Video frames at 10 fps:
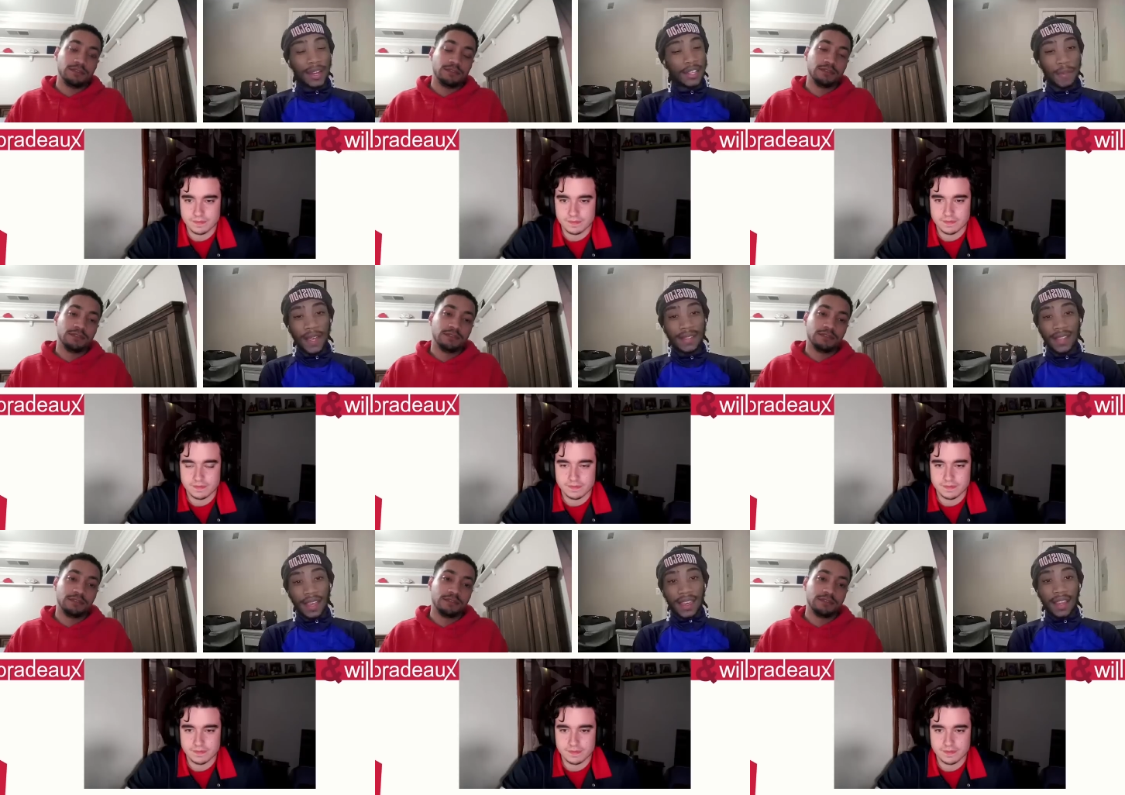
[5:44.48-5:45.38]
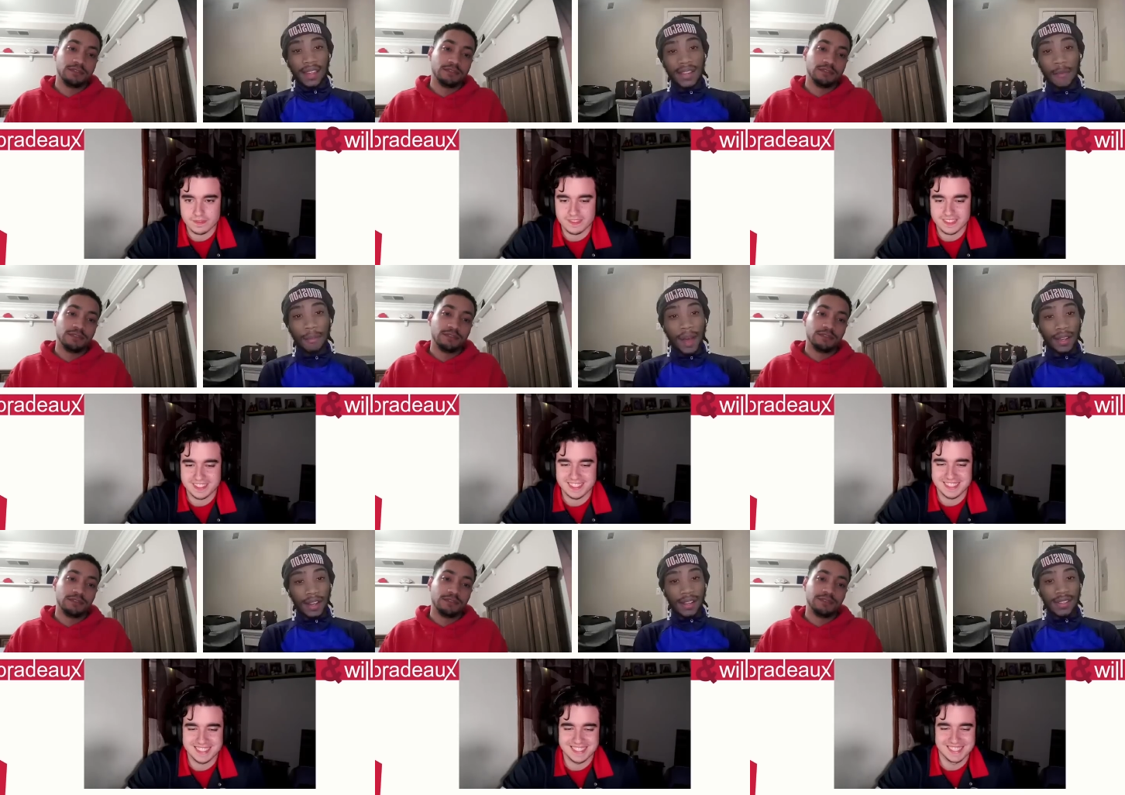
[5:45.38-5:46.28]
Speaker 1: in a space like yelling at the top of my
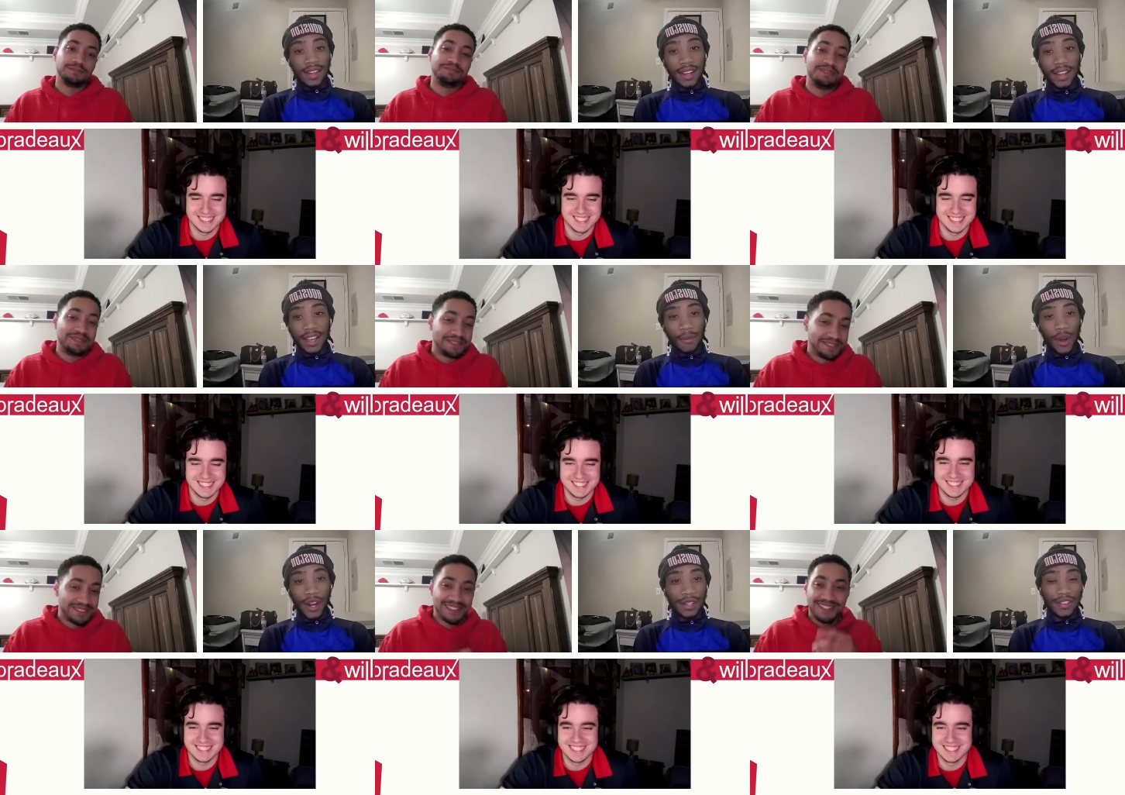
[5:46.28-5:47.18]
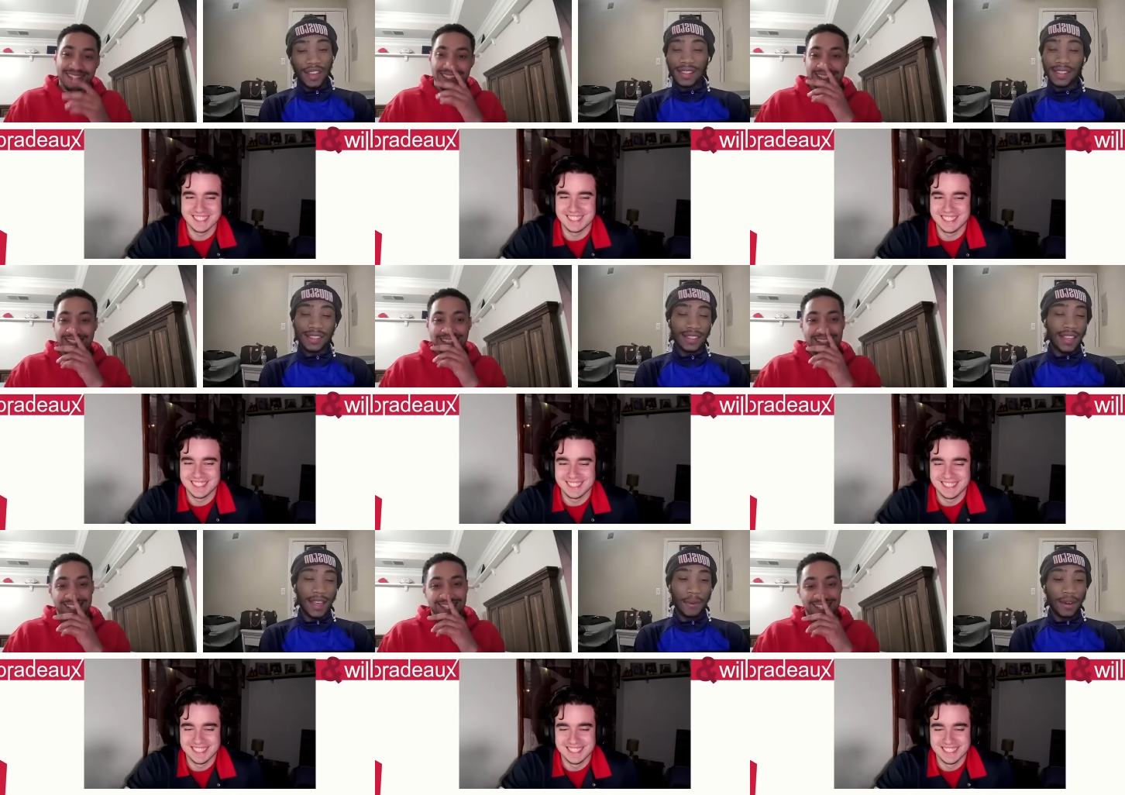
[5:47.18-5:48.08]
lungs at uh, at Warriors fans because
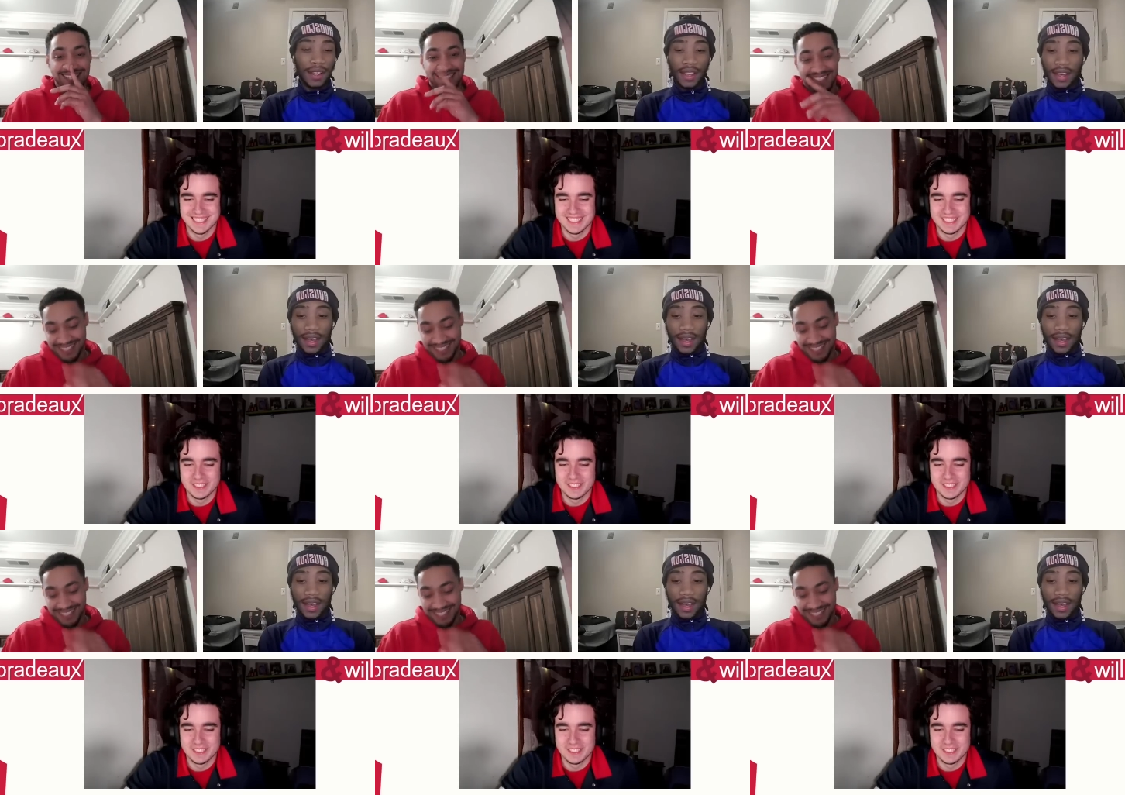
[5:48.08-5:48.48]
they were